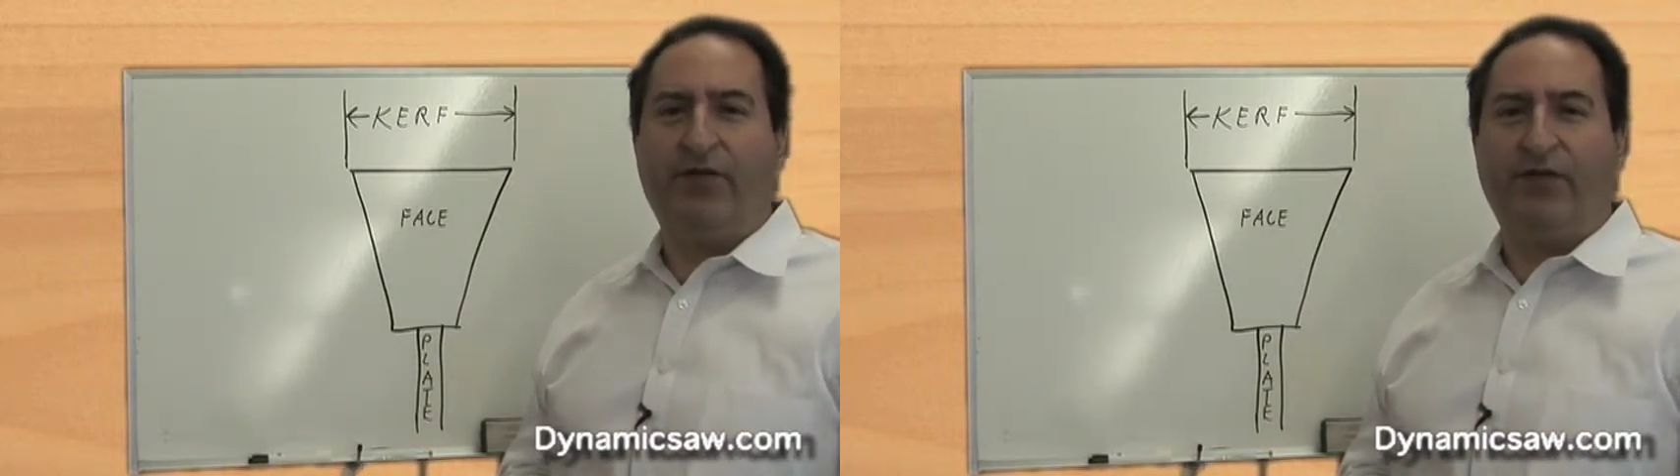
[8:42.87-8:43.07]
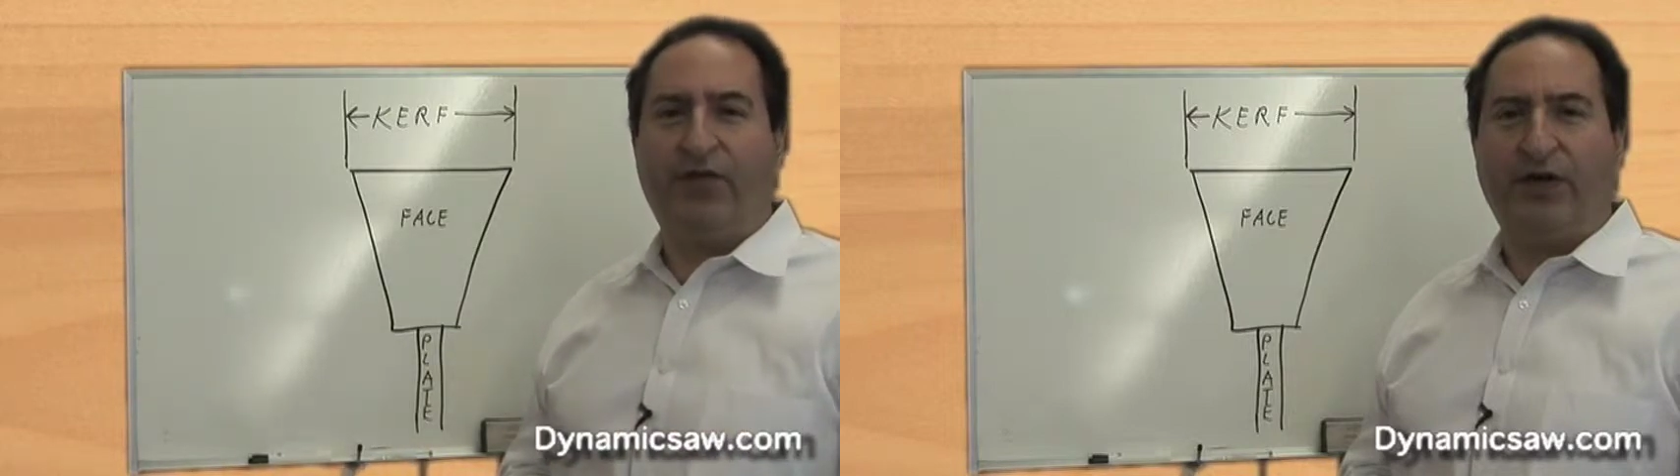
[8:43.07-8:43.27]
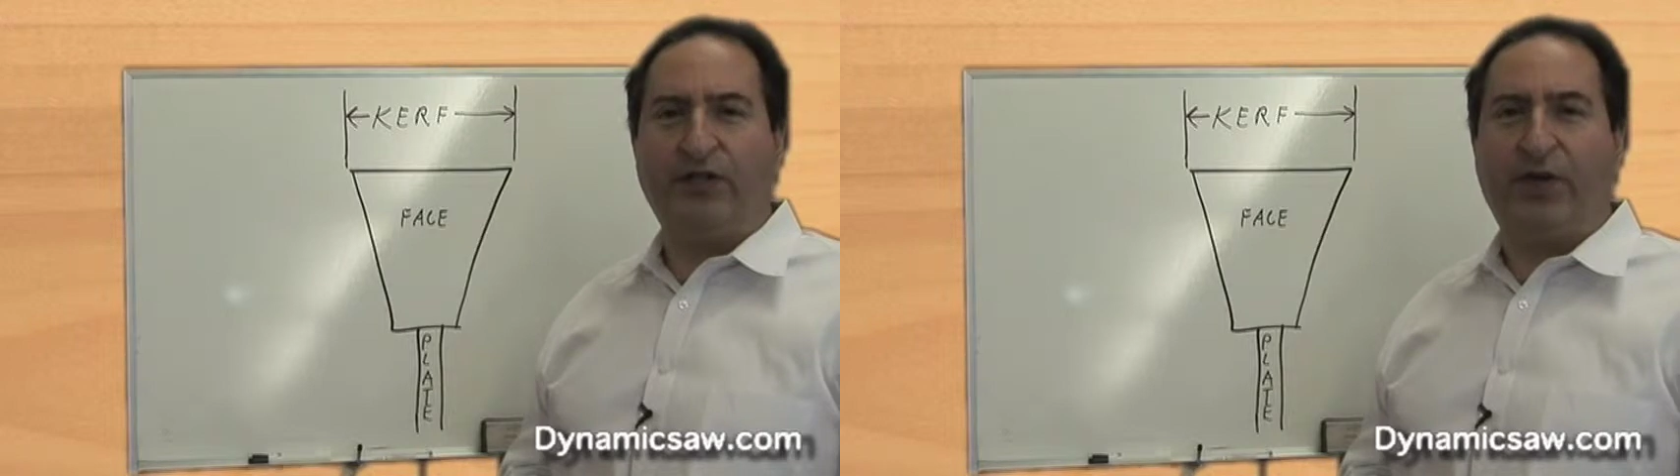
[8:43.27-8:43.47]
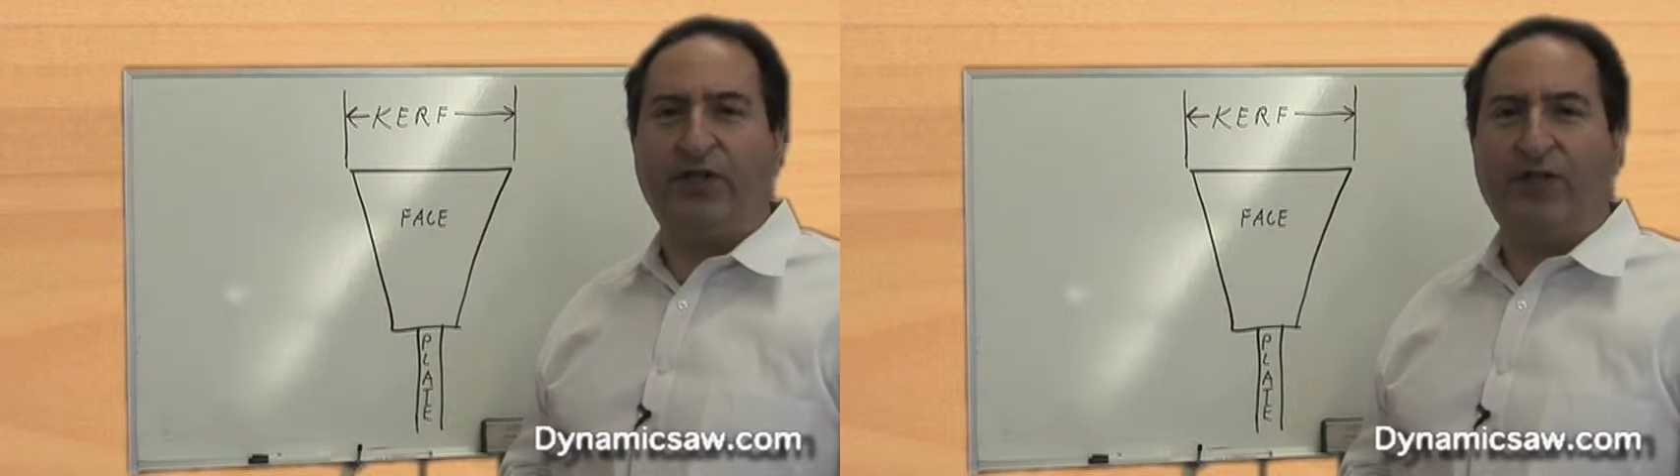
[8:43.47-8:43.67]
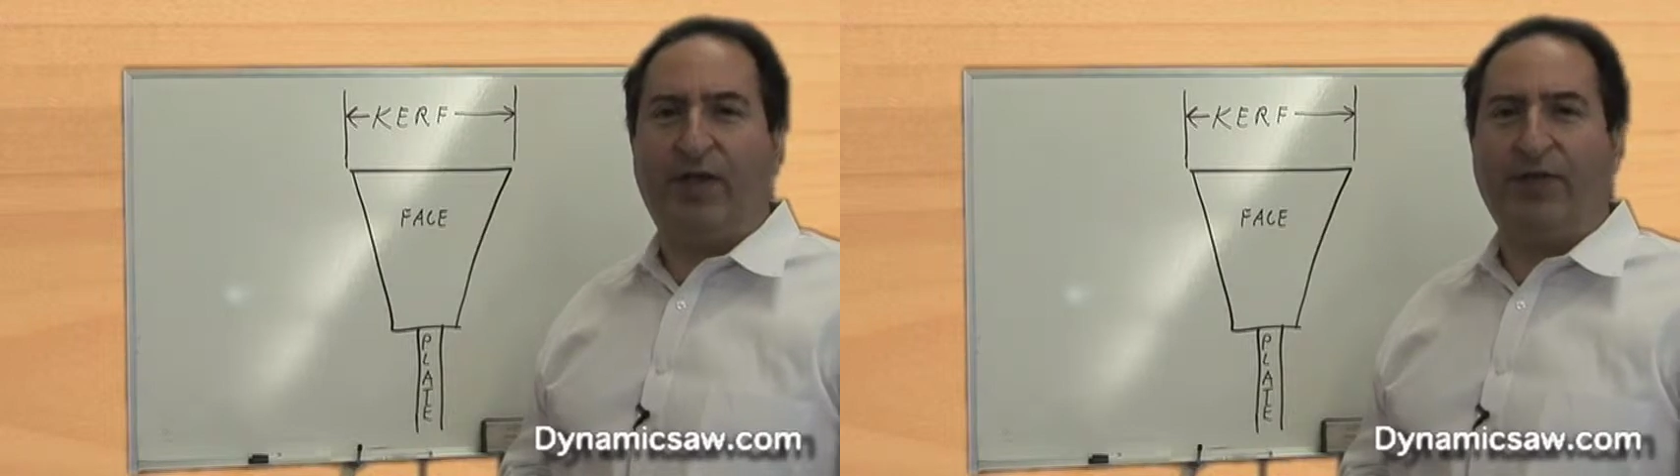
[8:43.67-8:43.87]
for very
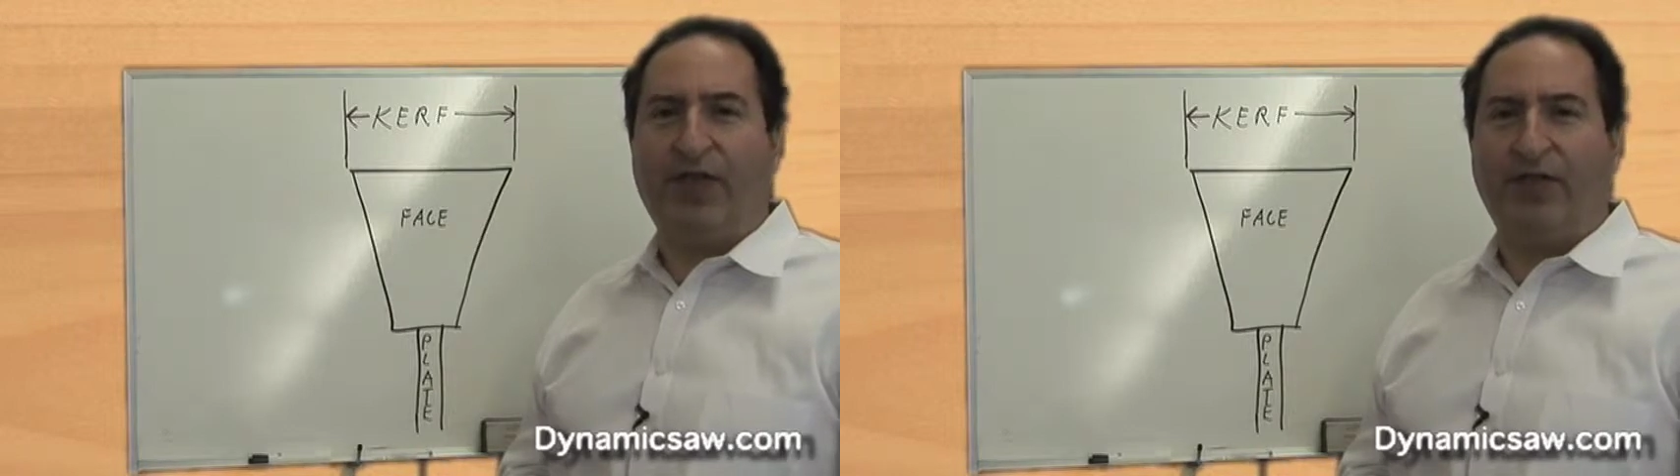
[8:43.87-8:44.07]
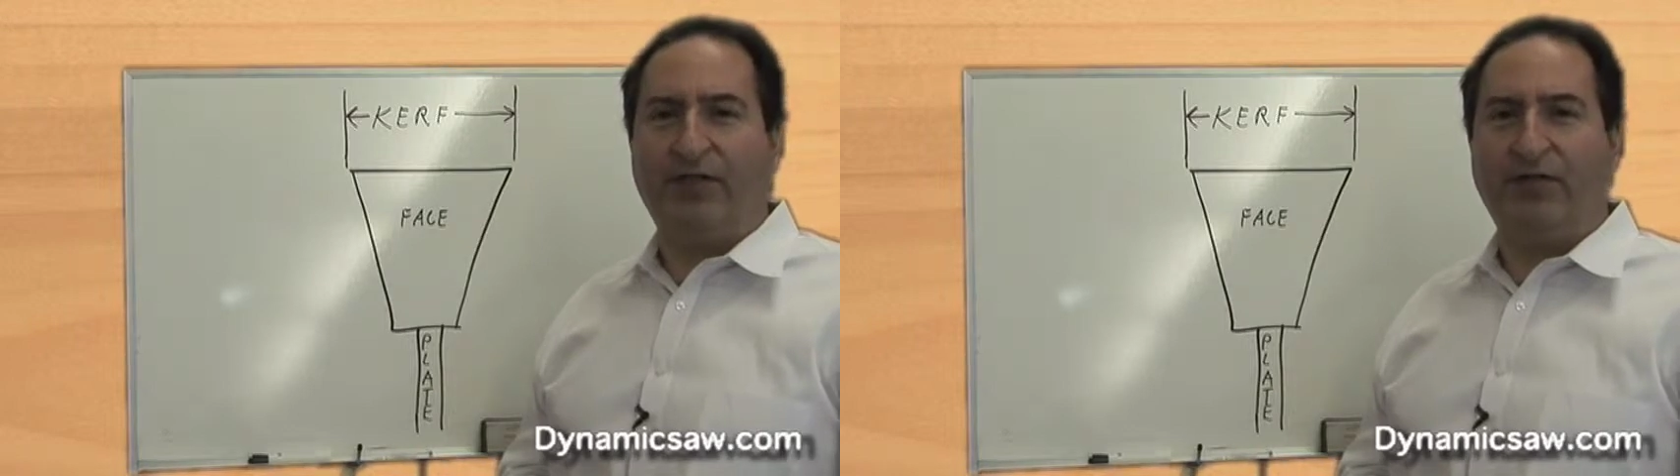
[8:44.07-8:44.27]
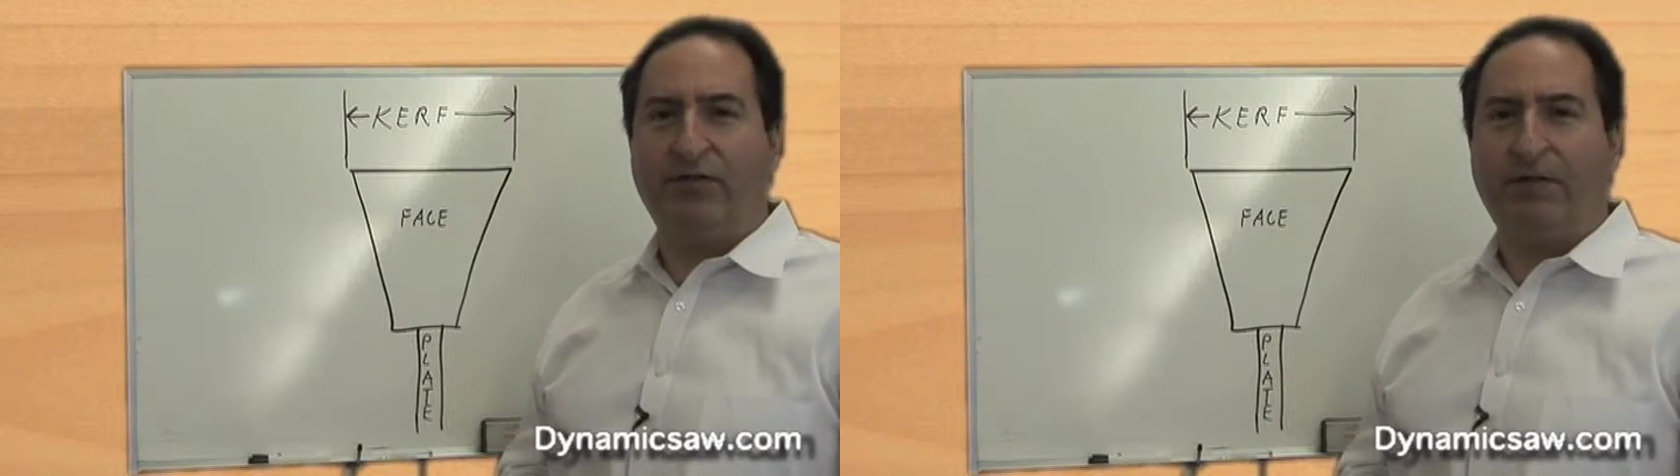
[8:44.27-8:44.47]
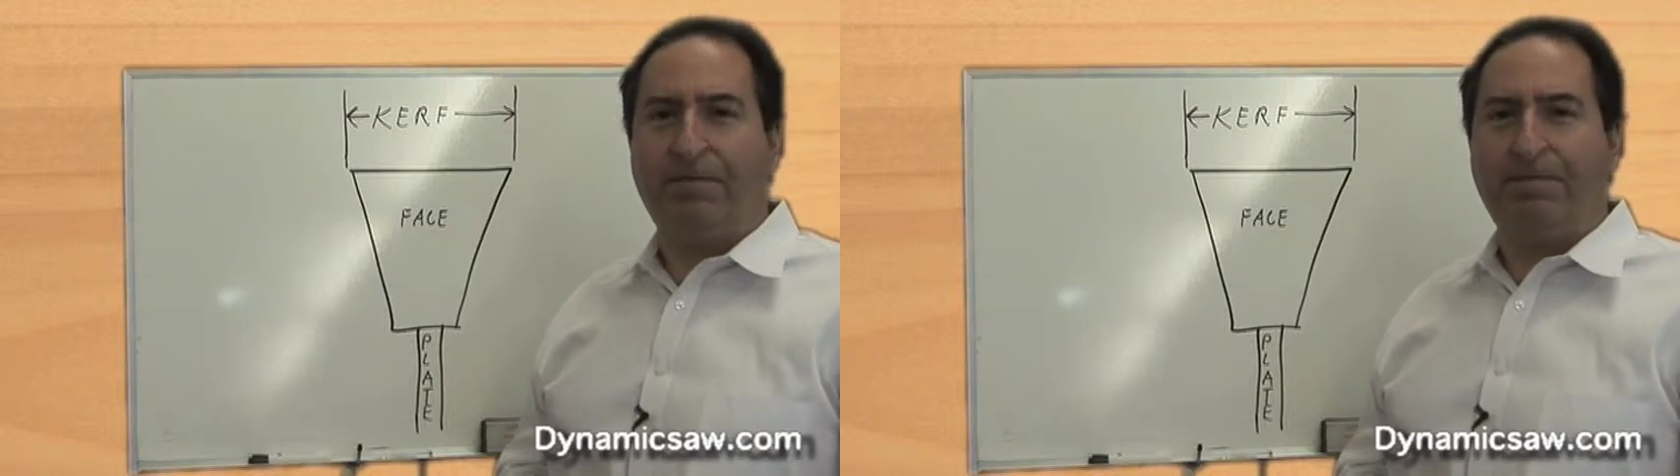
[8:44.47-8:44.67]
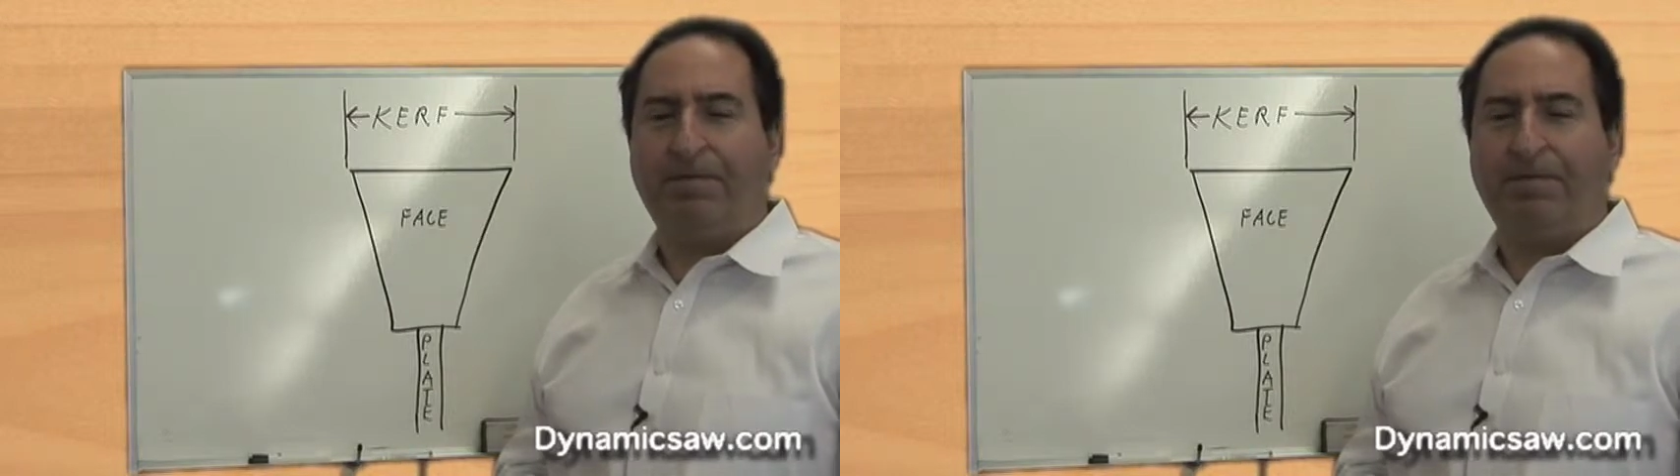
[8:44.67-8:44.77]
special applications.